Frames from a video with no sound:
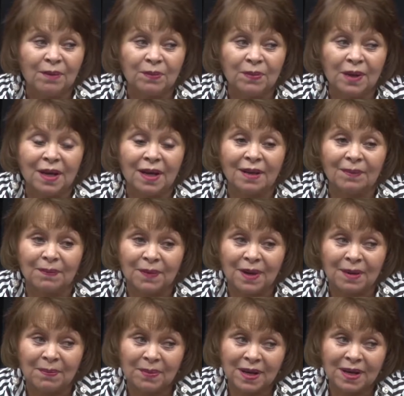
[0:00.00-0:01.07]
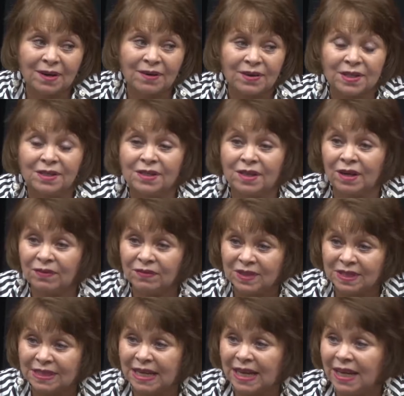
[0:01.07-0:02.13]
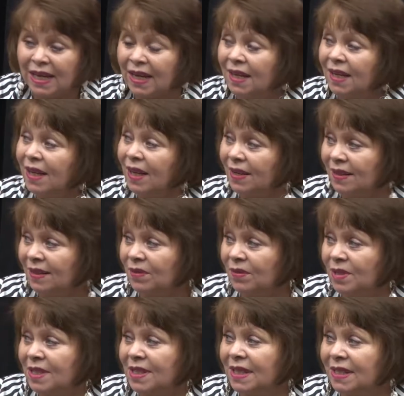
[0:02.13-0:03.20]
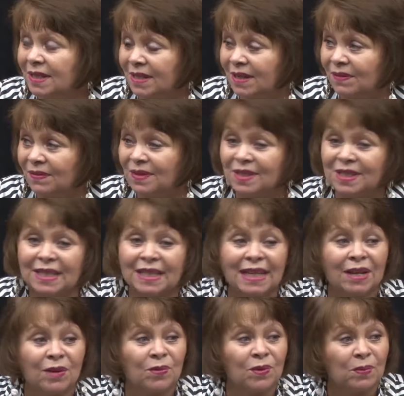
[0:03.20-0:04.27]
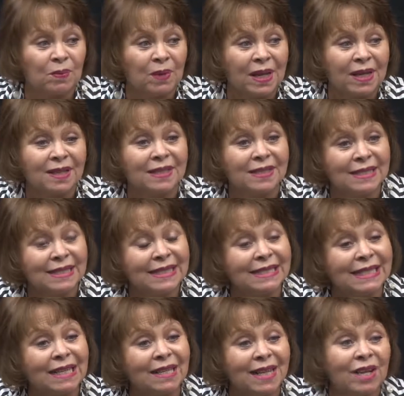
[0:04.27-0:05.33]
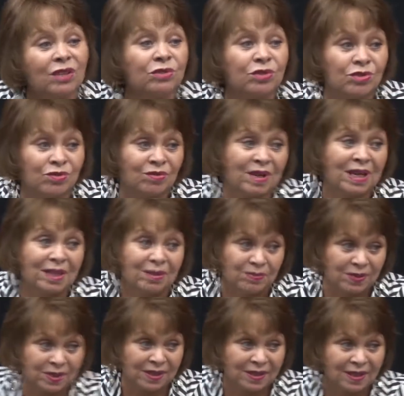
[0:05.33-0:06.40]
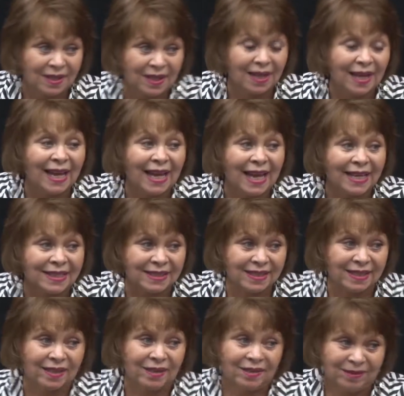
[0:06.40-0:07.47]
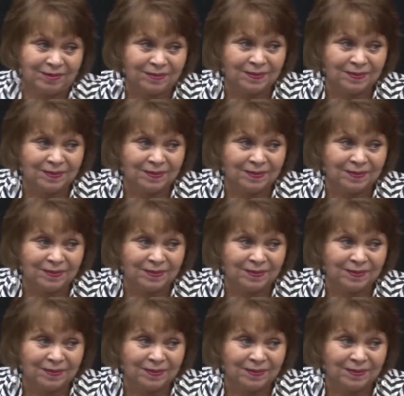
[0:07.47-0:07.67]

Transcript: But my parents, every day, there were 6 of us, and they would make us tell our dreams at dinner.